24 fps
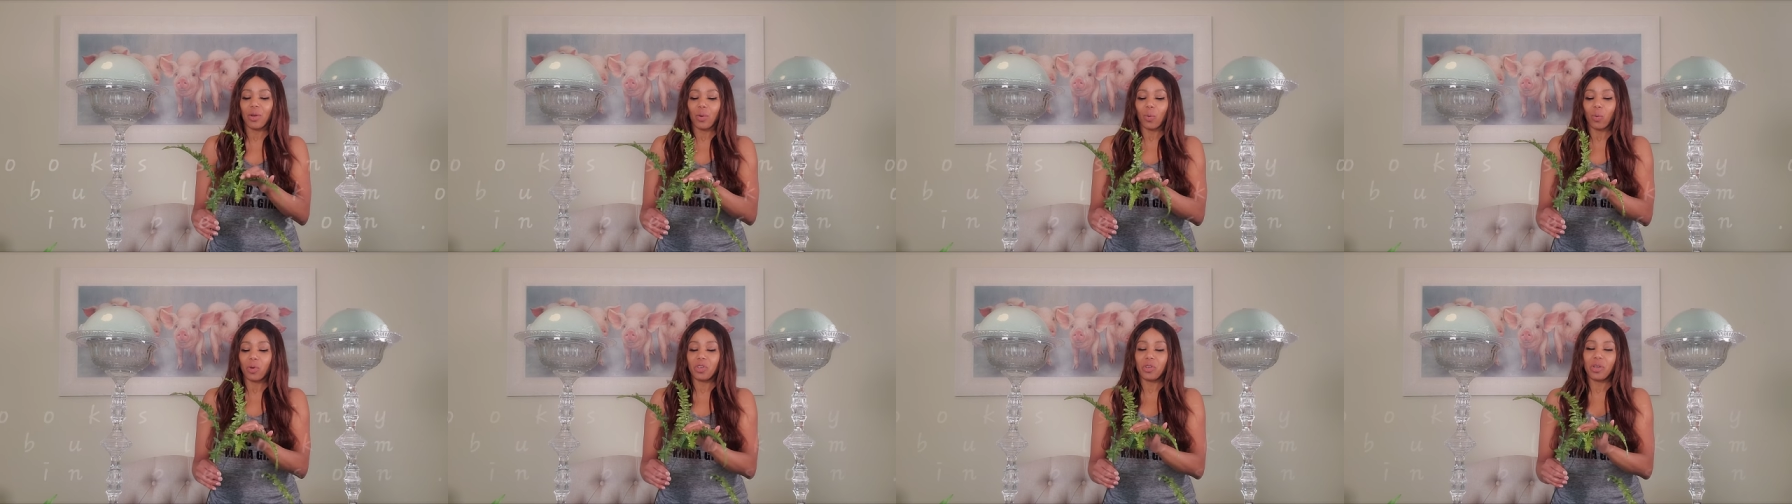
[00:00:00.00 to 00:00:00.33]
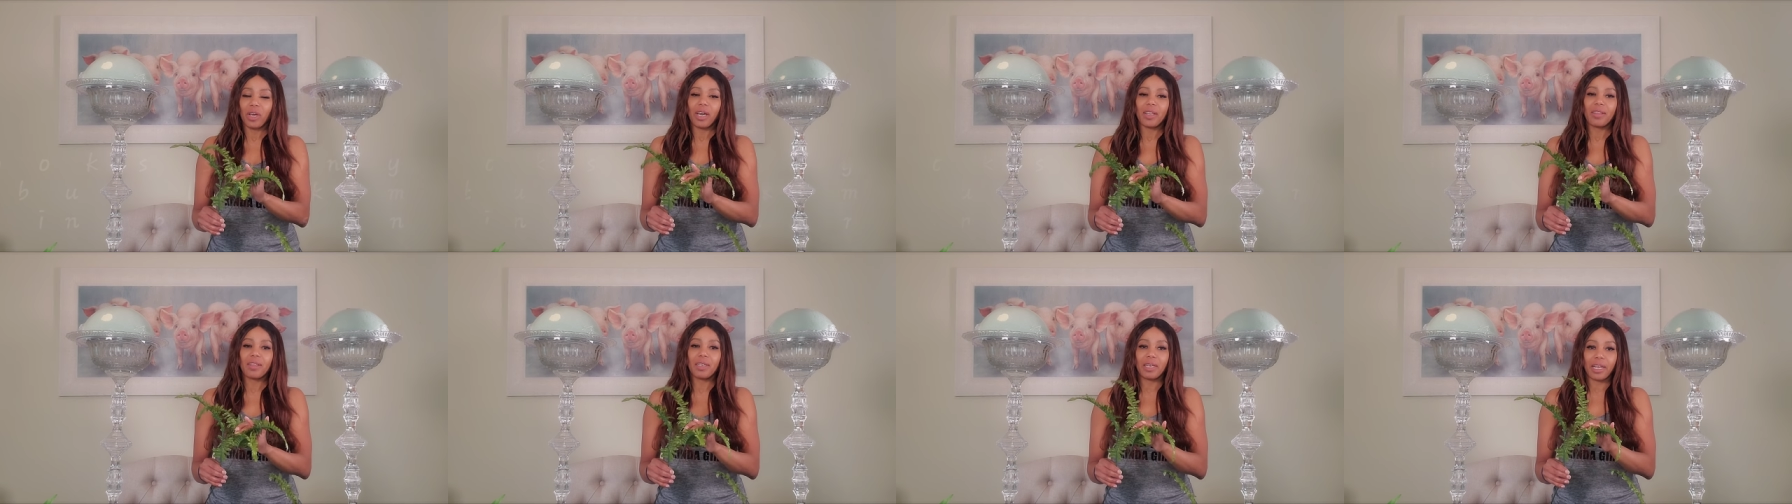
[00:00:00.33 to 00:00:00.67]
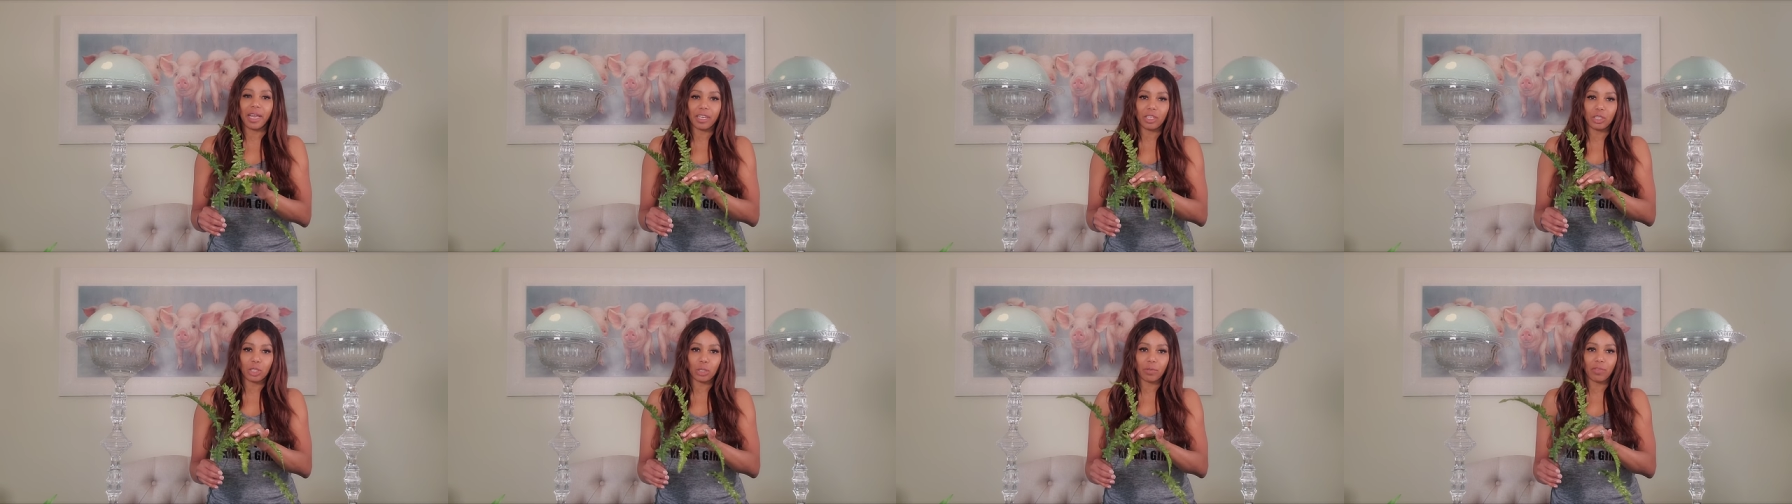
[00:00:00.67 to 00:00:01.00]
When you add the
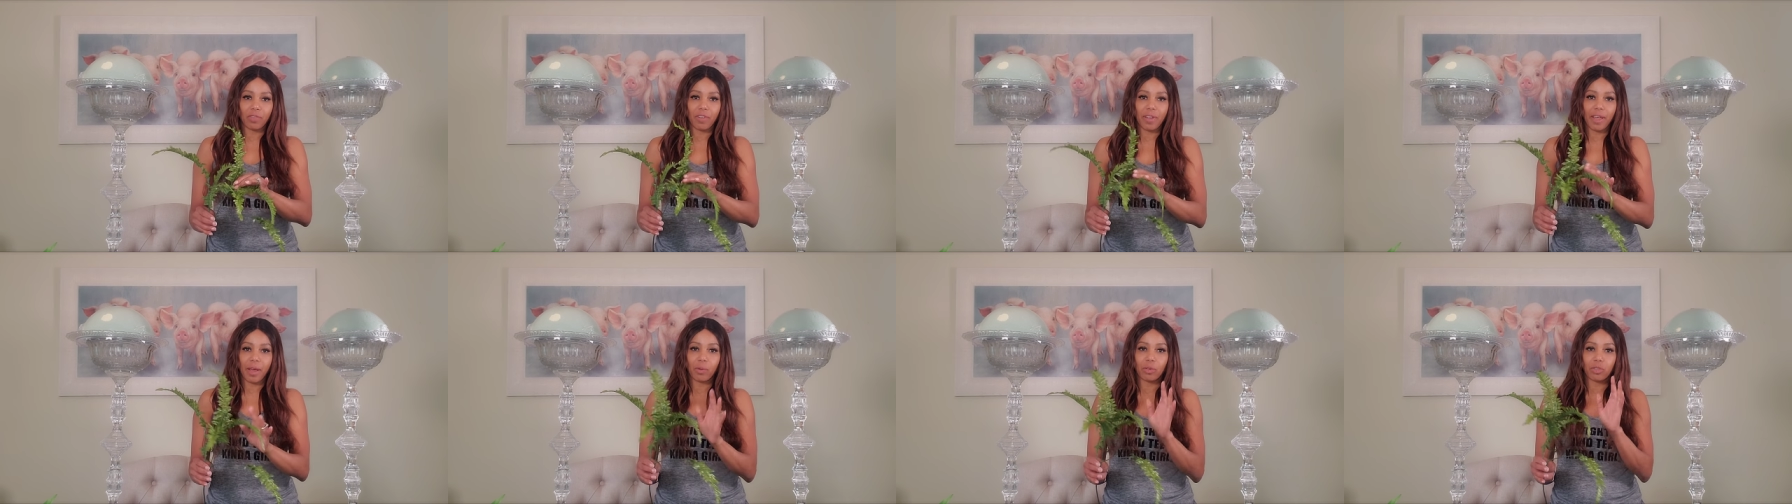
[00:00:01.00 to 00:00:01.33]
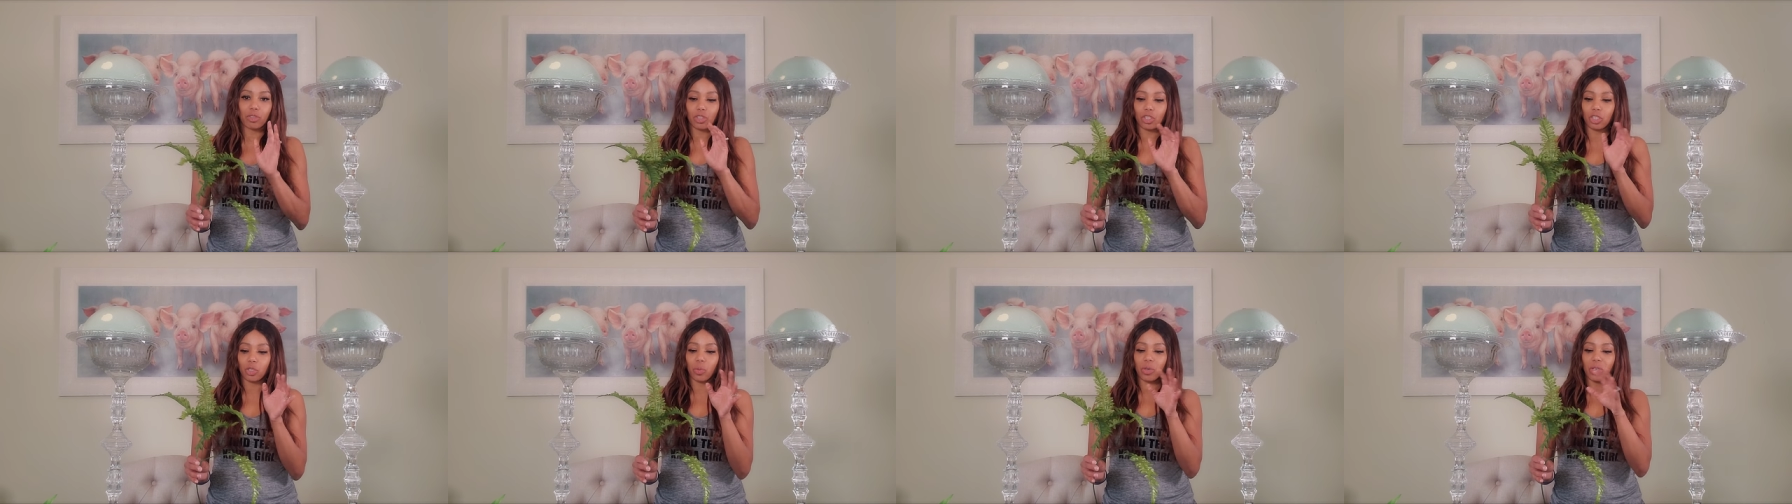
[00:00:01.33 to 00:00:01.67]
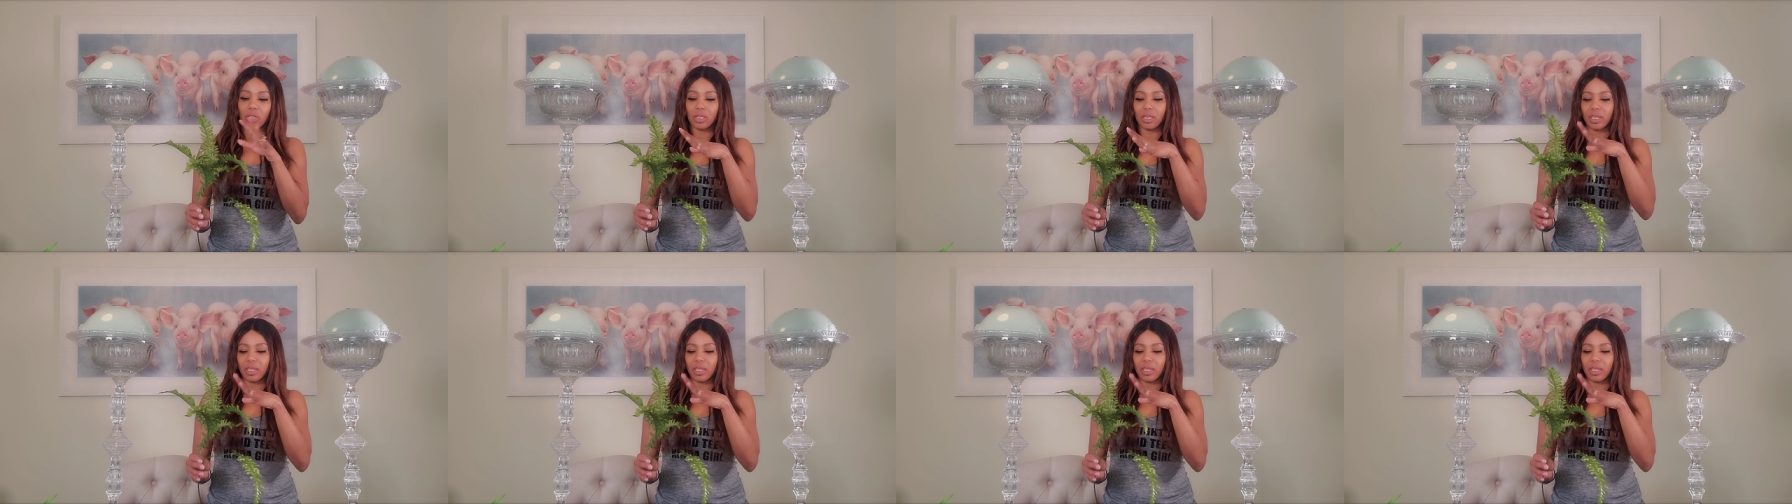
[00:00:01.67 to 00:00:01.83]
nicer flowers to it,